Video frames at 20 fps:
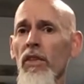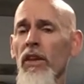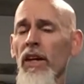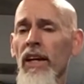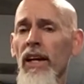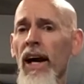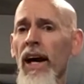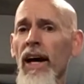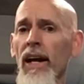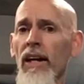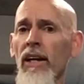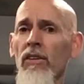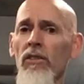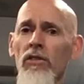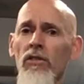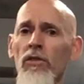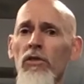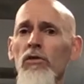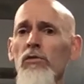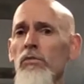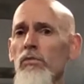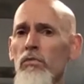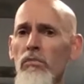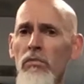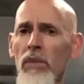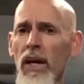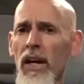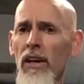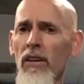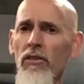kind of
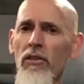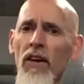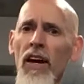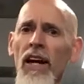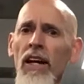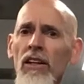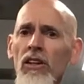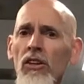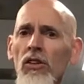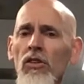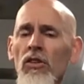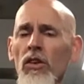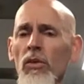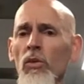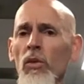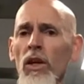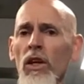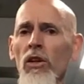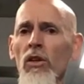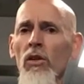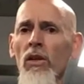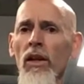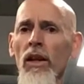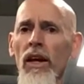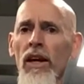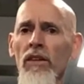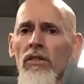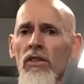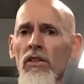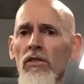big factors that we
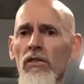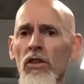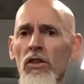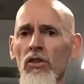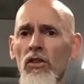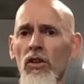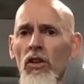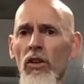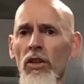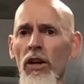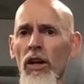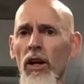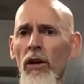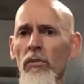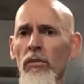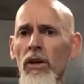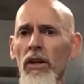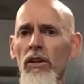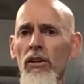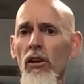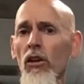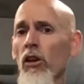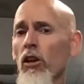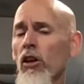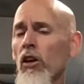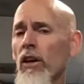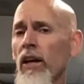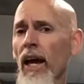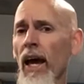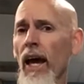utilize in physical therapy to
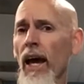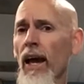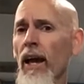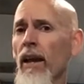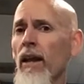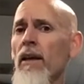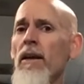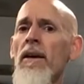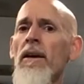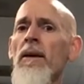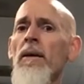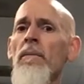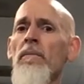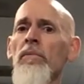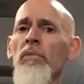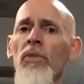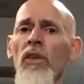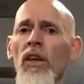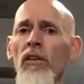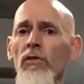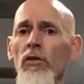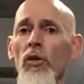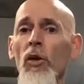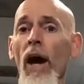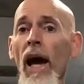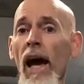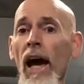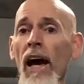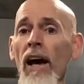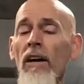look at if you
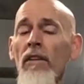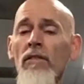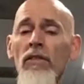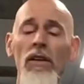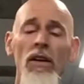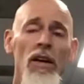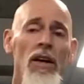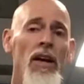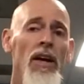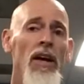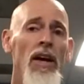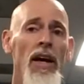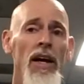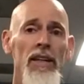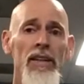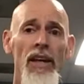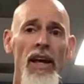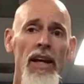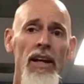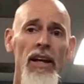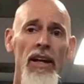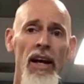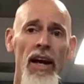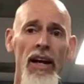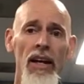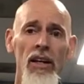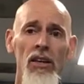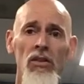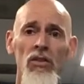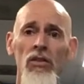have a
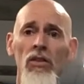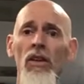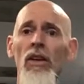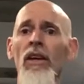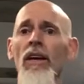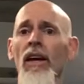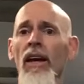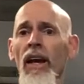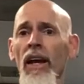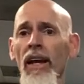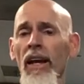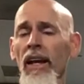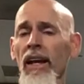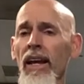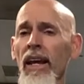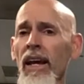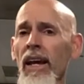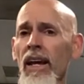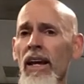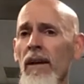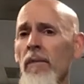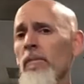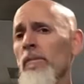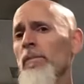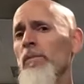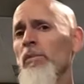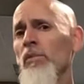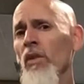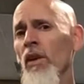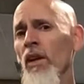tendonitis. And again,
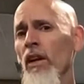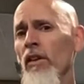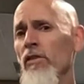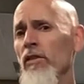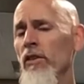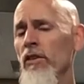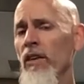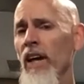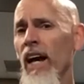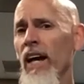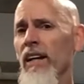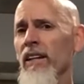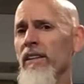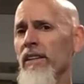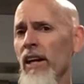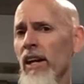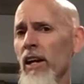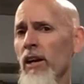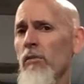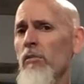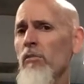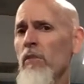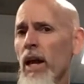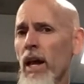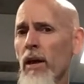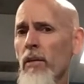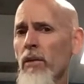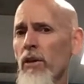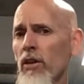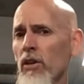if you've got a tear,
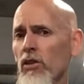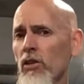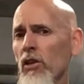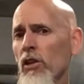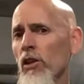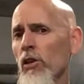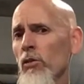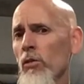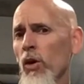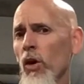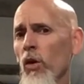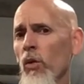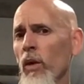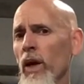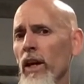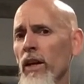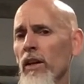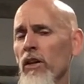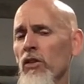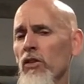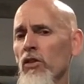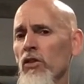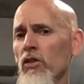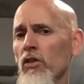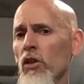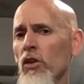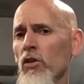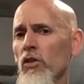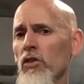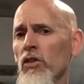maybe there's a little more weakness
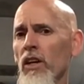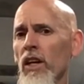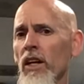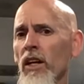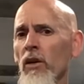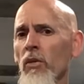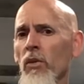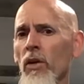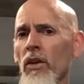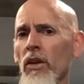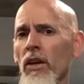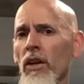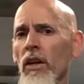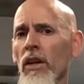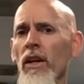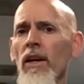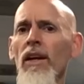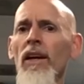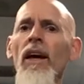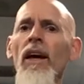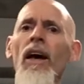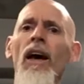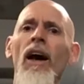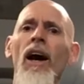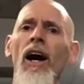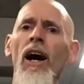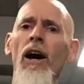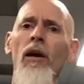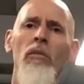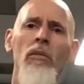associated with it.
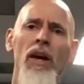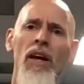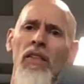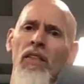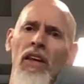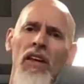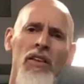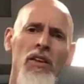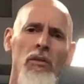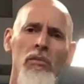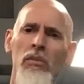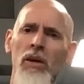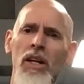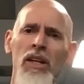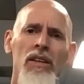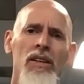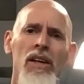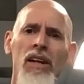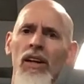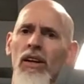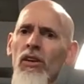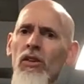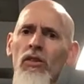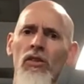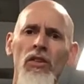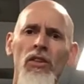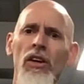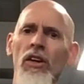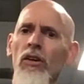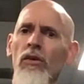And then the big
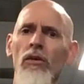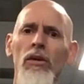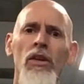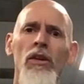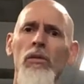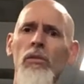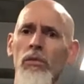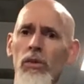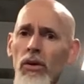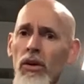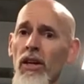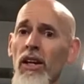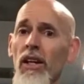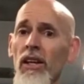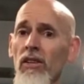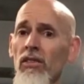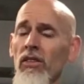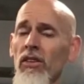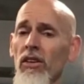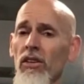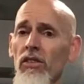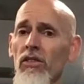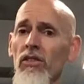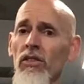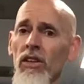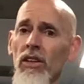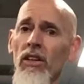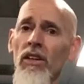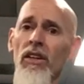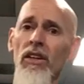tears, they're really pretty easy to
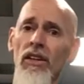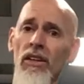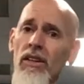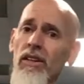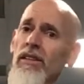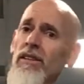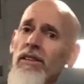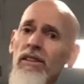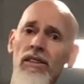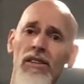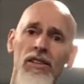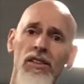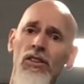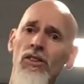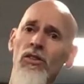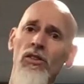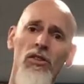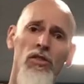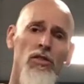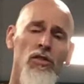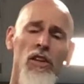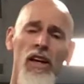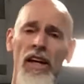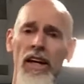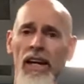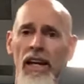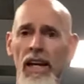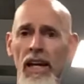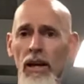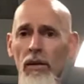see that you just
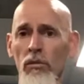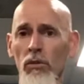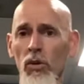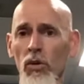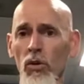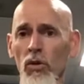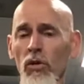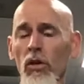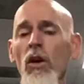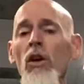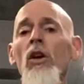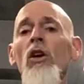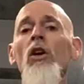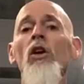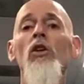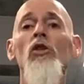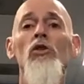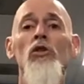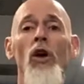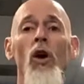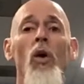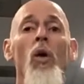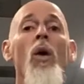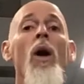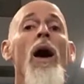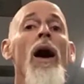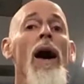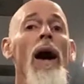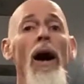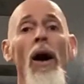flat can't move. So
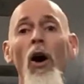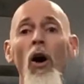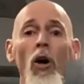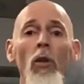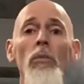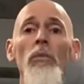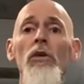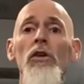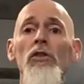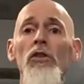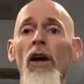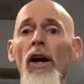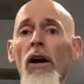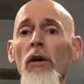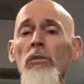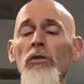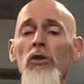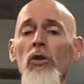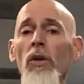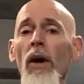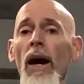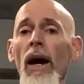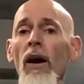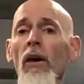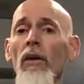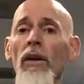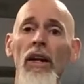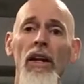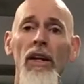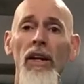I hope this helps you
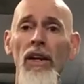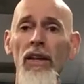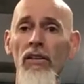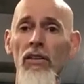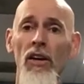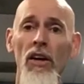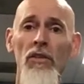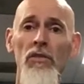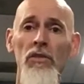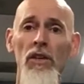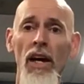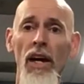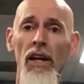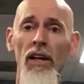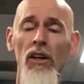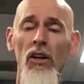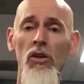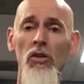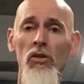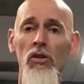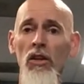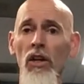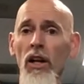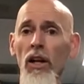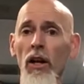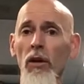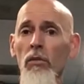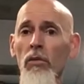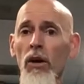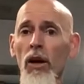out in self-diagnosing
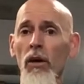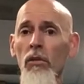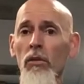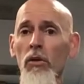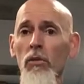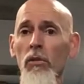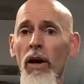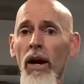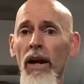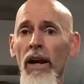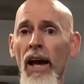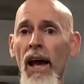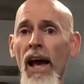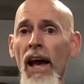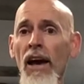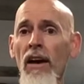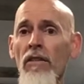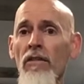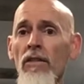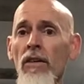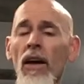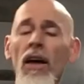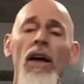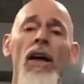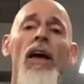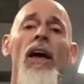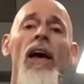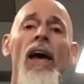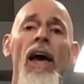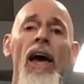any problem you might have.
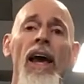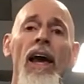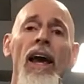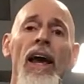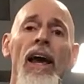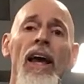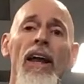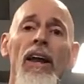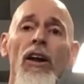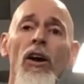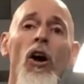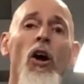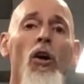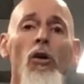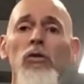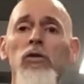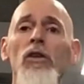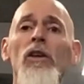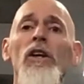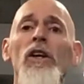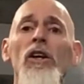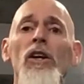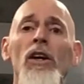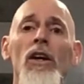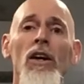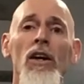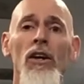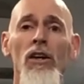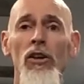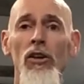And hopefully
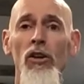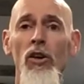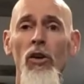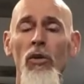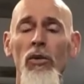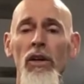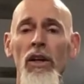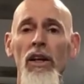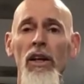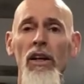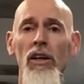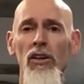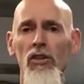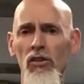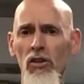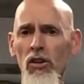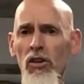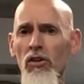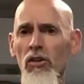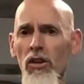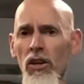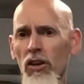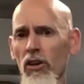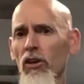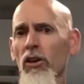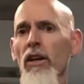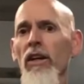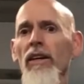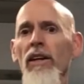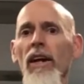you don't need any surgery and
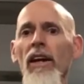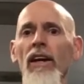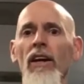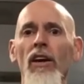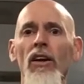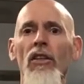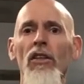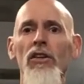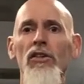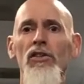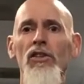you can take care of this